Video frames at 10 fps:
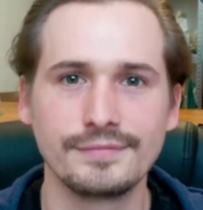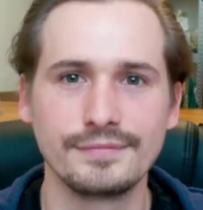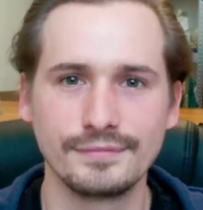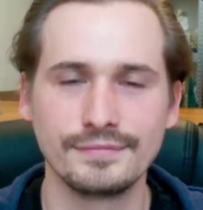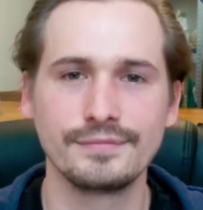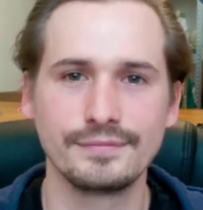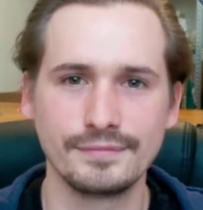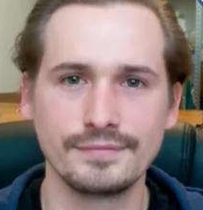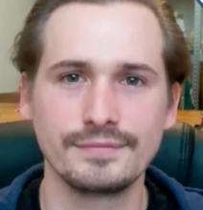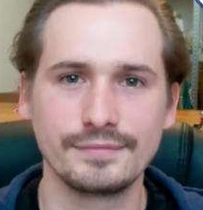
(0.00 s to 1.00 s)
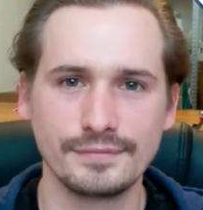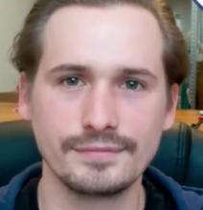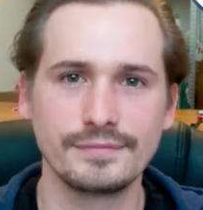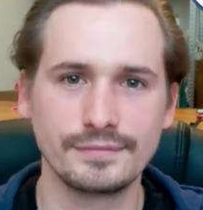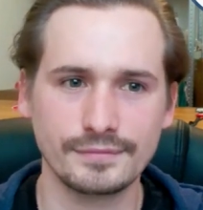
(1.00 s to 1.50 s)

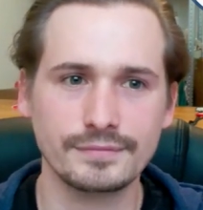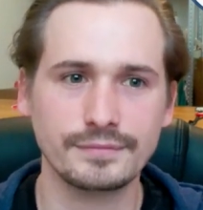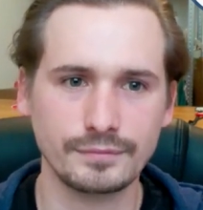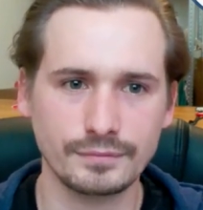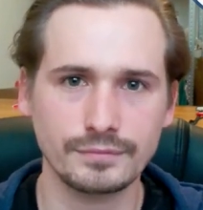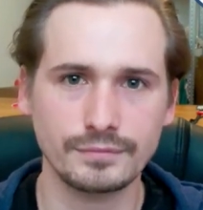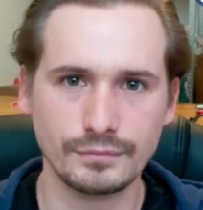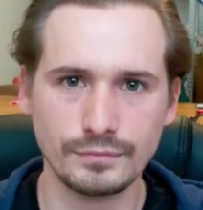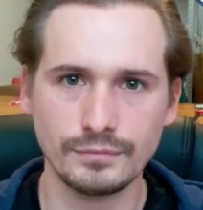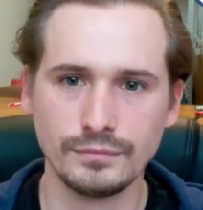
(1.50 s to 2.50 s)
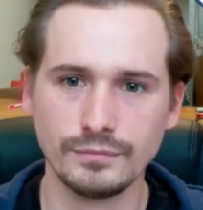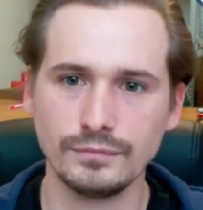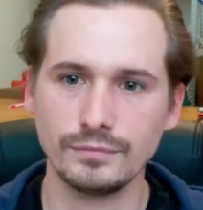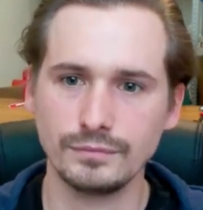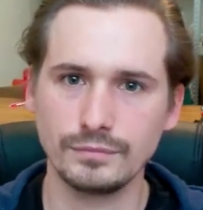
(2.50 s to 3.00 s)

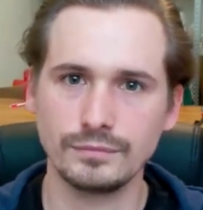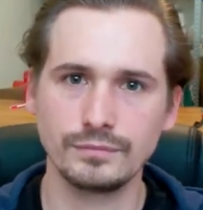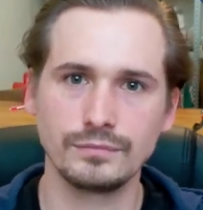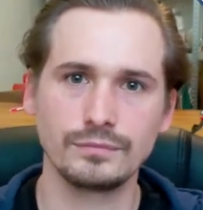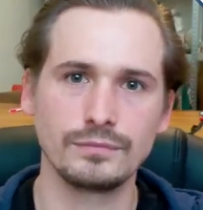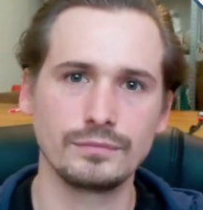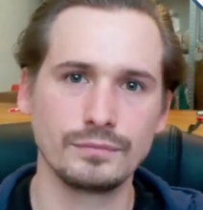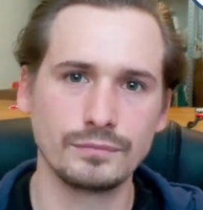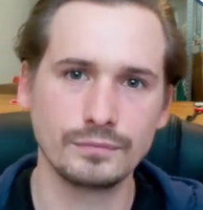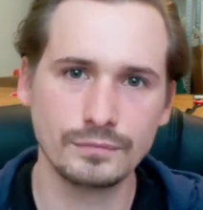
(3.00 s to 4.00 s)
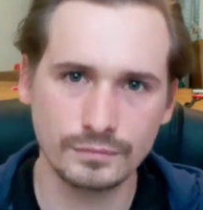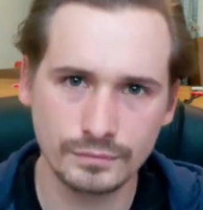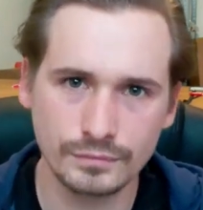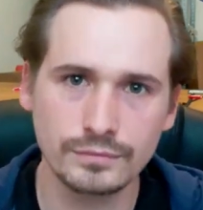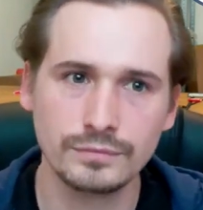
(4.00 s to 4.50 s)

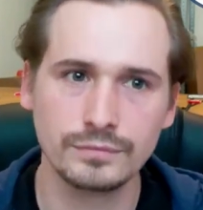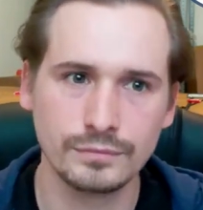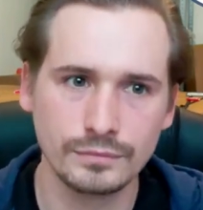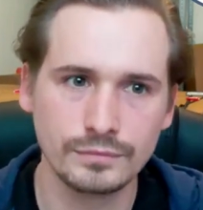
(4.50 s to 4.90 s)
This person isn't speaking.